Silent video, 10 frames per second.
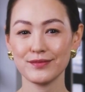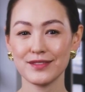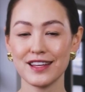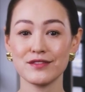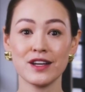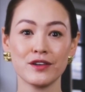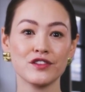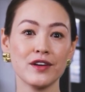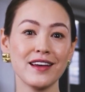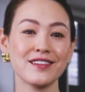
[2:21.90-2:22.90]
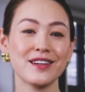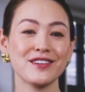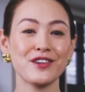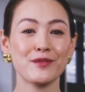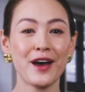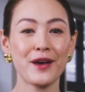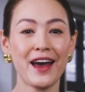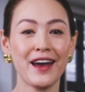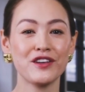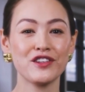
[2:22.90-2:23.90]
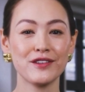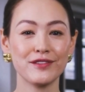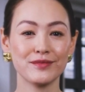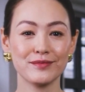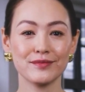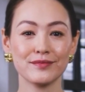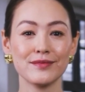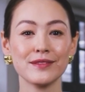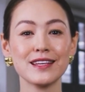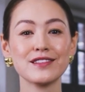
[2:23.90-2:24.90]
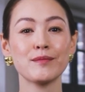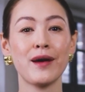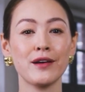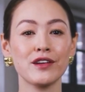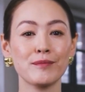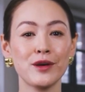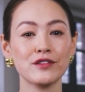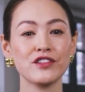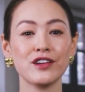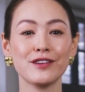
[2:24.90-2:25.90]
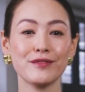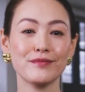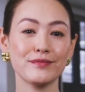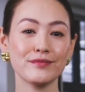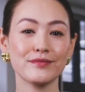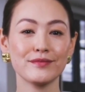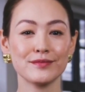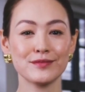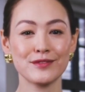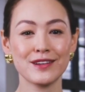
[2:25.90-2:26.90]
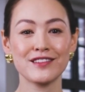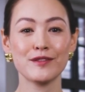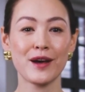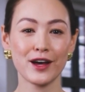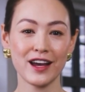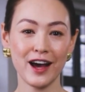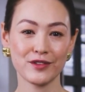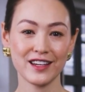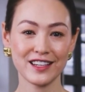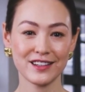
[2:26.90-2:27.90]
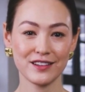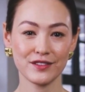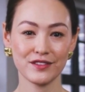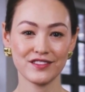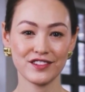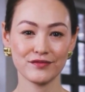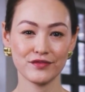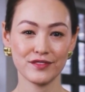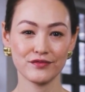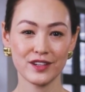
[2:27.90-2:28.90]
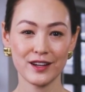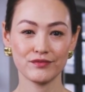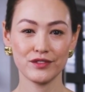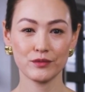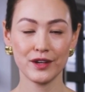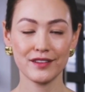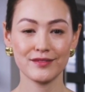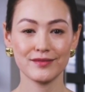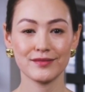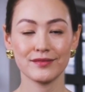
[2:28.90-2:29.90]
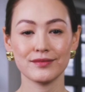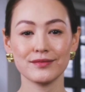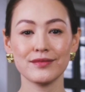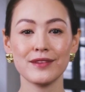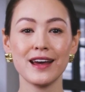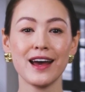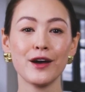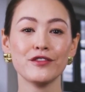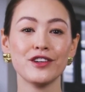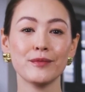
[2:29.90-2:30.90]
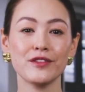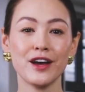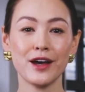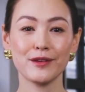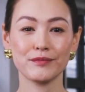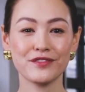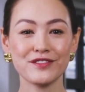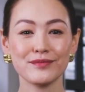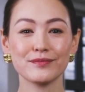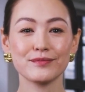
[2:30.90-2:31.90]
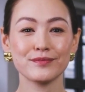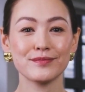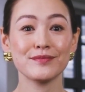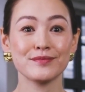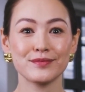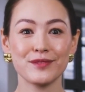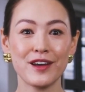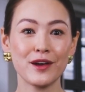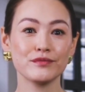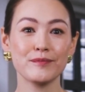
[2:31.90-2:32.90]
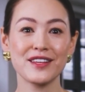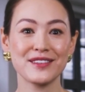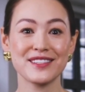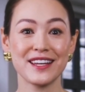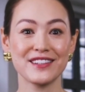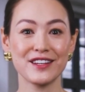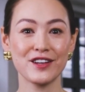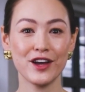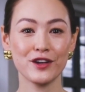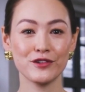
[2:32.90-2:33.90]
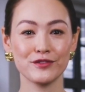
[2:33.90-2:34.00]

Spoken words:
Leave No Trace isn't about action. It's about emotion. It's about how healing looks different for everyone, and how sometimes love means letting go